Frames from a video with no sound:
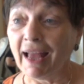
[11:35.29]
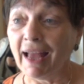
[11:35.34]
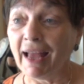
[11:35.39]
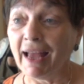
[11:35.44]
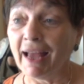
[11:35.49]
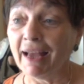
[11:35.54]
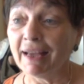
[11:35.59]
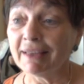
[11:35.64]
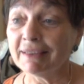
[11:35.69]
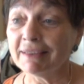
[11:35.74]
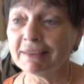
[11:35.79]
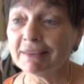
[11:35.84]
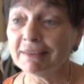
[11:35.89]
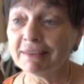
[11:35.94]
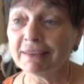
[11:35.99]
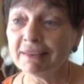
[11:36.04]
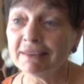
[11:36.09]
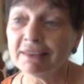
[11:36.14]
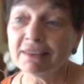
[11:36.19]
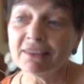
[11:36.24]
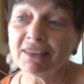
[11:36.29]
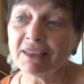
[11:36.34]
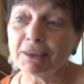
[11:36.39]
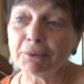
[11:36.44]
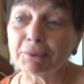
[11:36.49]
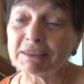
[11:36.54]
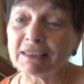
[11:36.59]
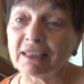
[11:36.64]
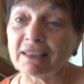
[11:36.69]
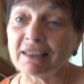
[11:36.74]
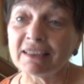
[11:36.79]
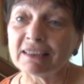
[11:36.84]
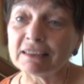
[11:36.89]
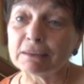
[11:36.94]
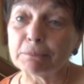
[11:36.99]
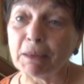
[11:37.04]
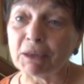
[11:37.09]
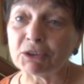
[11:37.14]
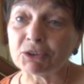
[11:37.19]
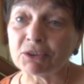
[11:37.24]
And he didn't think it was anything
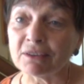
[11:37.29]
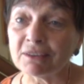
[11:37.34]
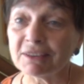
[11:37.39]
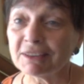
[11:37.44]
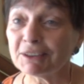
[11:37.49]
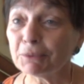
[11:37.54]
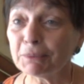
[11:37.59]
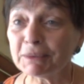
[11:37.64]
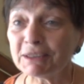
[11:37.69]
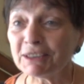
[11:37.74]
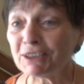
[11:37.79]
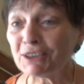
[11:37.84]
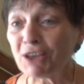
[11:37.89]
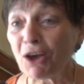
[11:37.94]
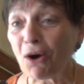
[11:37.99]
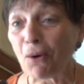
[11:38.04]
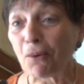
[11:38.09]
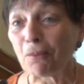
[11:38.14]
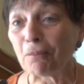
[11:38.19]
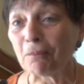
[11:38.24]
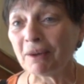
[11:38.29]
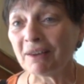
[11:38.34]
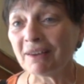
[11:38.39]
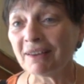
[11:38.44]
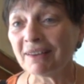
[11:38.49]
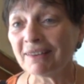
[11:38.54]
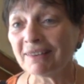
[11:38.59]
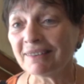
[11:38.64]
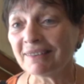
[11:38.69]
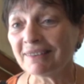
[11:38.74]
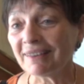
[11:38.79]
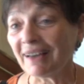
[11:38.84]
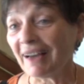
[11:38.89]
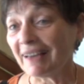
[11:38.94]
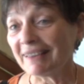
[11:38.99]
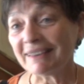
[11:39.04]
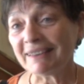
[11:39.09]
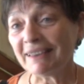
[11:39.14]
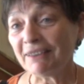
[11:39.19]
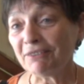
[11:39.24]
special. This was his home.
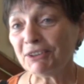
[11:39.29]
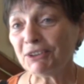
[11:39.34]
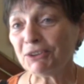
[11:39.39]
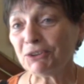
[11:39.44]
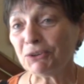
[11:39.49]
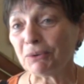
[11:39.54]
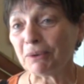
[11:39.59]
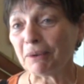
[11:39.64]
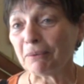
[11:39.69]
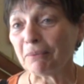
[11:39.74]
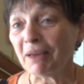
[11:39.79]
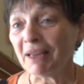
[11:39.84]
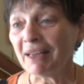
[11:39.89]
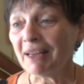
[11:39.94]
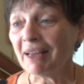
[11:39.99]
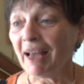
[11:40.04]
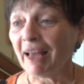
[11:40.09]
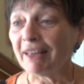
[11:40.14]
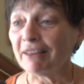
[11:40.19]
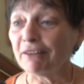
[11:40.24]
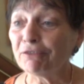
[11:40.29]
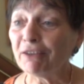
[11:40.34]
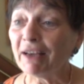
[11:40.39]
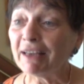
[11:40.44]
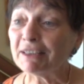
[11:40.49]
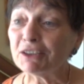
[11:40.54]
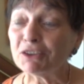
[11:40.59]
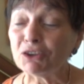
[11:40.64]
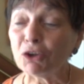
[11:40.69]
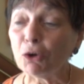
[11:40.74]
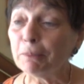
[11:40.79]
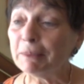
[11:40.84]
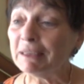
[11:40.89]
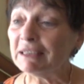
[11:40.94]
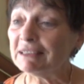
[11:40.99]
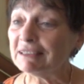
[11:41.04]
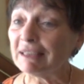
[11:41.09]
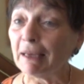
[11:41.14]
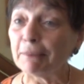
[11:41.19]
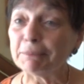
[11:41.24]
God had given it to him. And the fact that
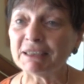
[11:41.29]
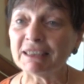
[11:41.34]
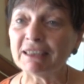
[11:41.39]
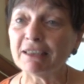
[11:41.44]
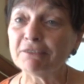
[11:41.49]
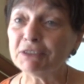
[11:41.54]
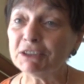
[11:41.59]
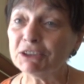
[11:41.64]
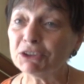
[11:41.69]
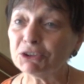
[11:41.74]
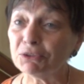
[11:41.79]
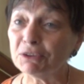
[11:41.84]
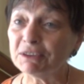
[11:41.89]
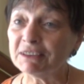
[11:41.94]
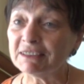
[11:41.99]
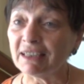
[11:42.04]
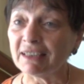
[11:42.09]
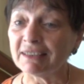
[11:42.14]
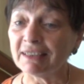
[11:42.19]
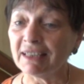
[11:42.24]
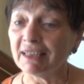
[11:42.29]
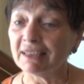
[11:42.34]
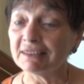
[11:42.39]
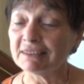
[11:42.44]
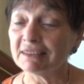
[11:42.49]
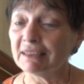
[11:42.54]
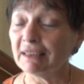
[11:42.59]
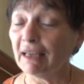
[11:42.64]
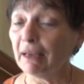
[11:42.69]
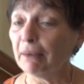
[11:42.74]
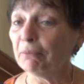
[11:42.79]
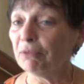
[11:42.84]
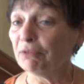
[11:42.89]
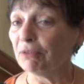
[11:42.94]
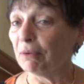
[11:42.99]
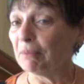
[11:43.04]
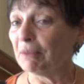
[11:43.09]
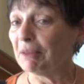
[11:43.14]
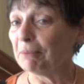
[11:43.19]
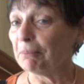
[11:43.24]
nobody stops at every street sign that has a name
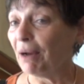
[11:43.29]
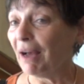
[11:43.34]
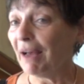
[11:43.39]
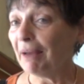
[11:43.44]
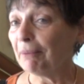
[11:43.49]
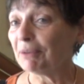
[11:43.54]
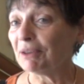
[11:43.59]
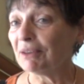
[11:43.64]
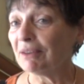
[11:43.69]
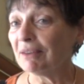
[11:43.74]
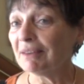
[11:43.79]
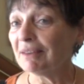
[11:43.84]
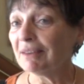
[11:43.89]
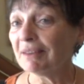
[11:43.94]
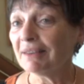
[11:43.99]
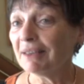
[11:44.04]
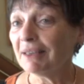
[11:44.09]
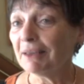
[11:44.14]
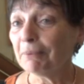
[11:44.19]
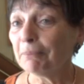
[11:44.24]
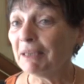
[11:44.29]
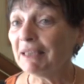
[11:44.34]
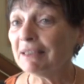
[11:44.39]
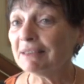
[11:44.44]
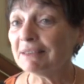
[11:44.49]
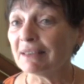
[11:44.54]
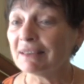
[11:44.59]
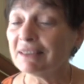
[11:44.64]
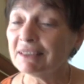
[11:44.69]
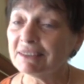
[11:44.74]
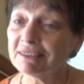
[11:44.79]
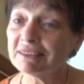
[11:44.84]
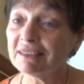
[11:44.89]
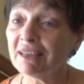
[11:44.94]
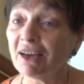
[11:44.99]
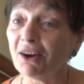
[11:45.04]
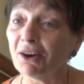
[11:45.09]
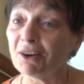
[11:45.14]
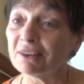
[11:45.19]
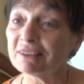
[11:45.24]
from the Bible means that this is
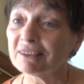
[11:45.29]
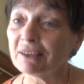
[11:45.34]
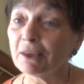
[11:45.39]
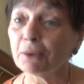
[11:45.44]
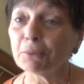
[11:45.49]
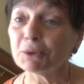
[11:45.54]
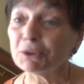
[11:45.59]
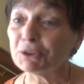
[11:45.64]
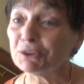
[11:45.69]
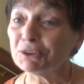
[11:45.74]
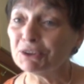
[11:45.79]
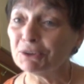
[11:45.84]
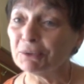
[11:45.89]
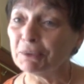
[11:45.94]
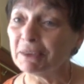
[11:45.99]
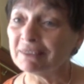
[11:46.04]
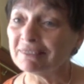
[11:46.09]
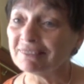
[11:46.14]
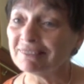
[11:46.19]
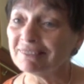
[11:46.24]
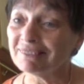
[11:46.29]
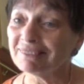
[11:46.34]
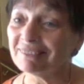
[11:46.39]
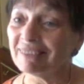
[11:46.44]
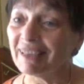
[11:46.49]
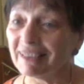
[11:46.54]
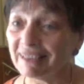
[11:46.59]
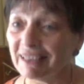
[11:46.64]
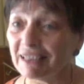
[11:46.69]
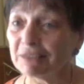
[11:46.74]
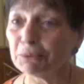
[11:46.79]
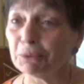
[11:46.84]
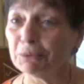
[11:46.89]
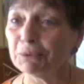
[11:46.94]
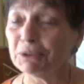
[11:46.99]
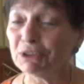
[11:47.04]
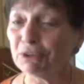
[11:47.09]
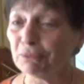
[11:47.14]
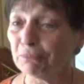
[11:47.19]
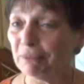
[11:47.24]
ours, and we're used to it. And that's what
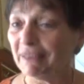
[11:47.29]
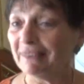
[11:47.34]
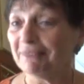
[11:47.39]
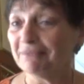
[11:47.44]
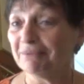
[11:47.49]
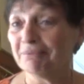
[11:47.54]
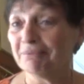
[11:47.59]
we should be.